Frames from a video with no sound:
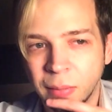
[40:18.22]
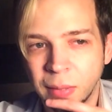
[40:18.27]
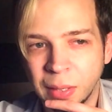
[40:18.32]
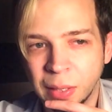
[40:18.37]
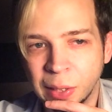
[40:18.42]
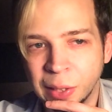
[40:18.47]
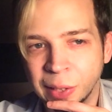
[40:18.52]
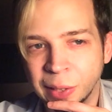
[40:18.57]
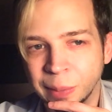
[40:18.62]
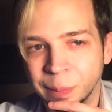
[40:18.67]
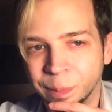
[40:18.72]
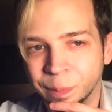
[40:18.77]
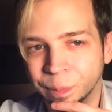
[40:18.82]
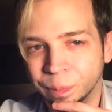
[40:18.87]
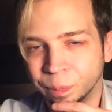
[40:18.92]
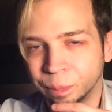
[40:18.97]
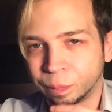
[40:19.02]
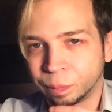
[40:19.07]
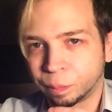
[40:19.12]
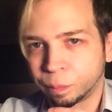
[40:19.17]
I'm
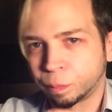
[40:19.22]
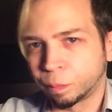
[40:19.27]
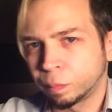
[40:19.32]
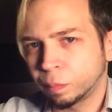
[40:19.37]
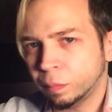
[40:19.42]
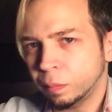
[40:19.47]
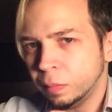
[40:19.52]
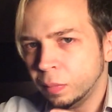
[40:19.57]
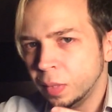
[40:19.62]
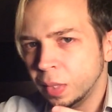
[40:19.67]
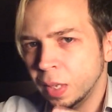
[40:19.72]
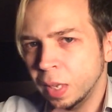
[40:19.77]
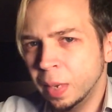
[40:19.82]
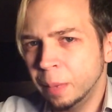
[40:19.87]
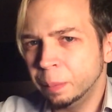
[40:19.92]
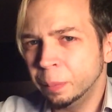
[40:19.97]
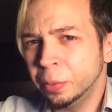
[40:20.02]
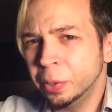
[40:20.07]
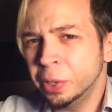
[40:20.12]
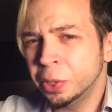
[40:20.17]

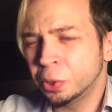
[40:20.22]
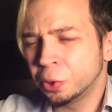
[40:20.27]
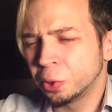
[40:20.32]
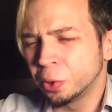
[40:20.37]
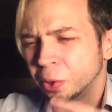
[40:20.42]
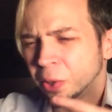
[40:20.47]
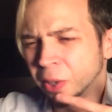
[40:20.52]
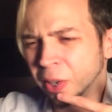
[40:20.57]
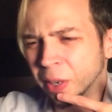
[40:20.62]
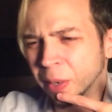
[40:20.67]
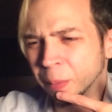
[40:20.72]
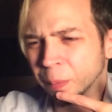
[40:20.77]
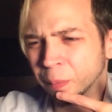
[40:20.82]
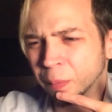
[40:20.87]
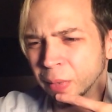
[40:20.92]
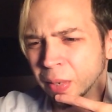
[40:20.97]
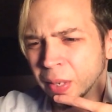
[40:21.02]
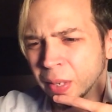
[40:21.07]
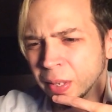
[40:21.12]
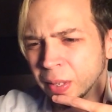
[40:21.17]
pretty sure
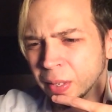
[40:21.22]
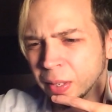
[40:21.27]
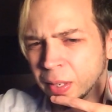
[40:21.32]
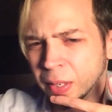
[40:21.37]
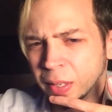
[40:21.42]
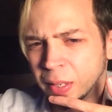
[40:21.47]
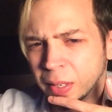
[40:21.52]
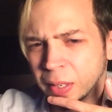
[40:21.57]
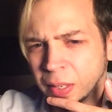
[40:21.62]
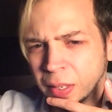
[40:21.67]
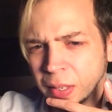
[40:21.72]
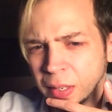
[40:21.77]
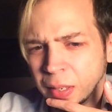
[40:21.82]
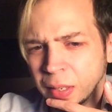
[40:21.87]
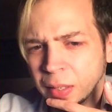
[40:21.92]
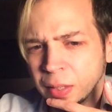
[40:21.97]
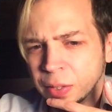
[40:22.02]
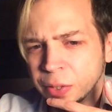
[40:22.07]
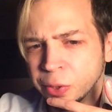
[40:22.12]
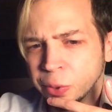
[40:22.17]

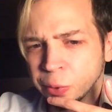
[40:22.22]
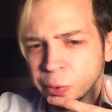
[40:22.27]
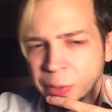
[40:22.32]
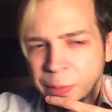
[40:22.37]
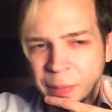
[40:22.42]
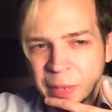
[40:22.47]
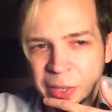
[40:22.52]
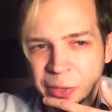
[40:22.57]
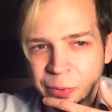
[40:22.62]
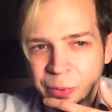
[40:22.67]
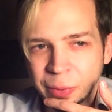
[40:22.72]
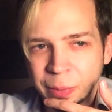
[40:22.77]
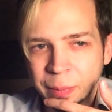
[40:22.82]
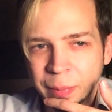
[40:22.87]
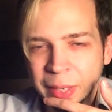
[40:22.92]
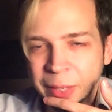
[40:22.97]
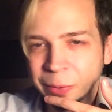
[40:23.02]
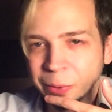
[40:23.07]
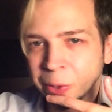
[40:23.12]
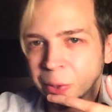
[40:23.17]
Shoji
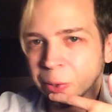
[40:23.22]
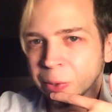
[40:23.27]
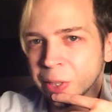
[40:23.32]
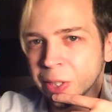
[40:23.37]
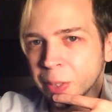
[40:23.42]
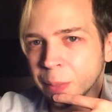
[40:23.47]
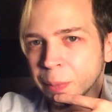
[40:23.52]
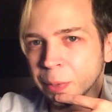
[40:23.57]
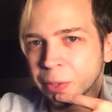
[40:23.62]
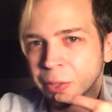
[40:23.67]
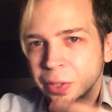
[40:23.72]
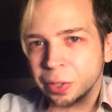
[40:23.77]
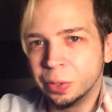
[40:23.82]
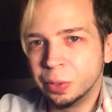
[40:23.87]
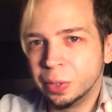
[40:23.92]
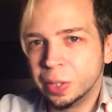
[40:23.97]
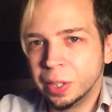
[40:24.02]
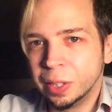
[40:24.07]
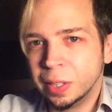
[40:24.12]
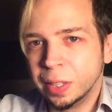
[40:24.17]
Meguro is a person
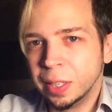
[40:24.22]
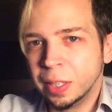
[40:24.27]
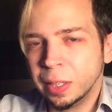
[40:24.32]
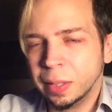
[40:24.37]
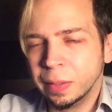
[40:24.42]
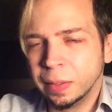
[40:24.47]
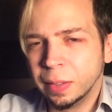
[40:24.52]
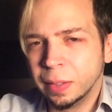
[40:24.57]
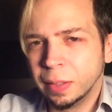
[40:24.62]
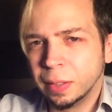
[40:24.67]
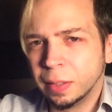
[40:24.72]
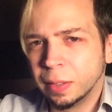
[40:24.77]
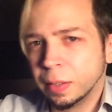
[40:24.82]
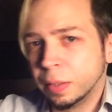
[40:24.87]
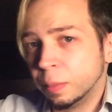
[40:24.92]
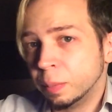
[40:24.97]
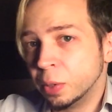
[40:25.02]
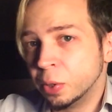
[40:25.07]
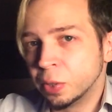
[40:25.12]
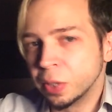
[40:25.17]
who did the
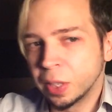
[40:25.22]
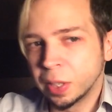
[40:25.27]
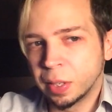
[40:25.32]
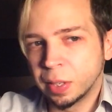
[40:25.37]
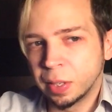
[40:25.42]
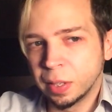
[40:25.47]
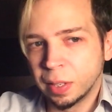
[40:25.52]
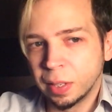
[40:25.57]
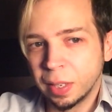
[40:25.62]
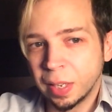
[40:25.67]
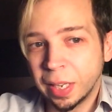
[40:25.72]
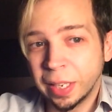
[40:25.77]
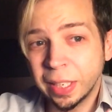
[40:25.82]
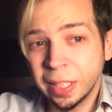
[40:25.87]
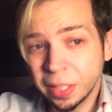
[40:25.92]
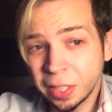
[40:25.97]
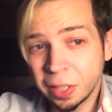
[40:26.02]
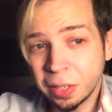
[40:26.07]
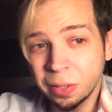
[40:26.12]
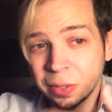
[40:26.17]
music. I
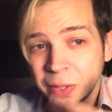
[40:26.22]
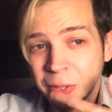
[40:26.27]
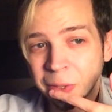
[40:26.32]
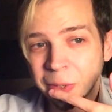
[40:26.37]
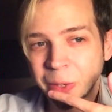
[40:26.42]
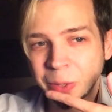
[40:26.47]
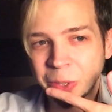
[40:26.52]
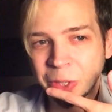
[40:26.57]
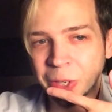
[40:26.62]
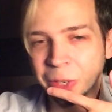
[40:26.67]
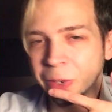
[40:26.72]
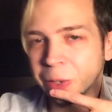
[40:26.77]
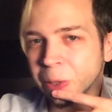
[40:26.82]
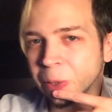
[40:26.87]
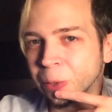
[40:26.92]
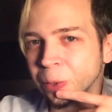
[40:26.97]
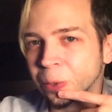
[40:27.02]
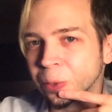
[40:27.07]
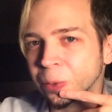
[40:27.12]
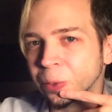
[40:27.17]
guess Yuzo
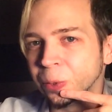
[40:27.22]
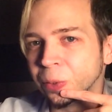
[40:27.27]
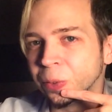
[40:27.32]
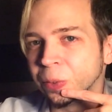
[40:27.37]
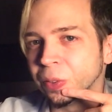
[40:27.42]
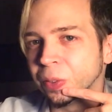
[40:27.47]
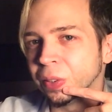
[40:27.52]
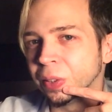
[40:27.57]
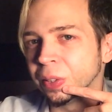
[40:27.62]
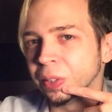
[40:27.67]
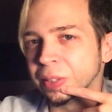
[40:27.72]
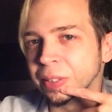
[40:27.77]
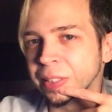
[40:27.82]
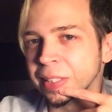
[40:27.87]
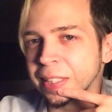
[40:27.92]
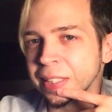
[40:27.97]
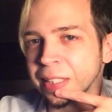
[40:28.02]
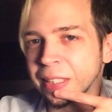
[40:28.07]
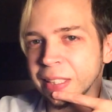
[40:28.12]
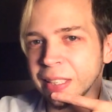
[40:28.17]
Koshiro
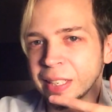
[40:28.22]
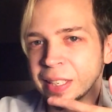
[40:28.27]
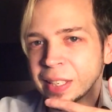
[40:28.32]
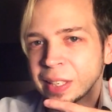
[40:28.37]
did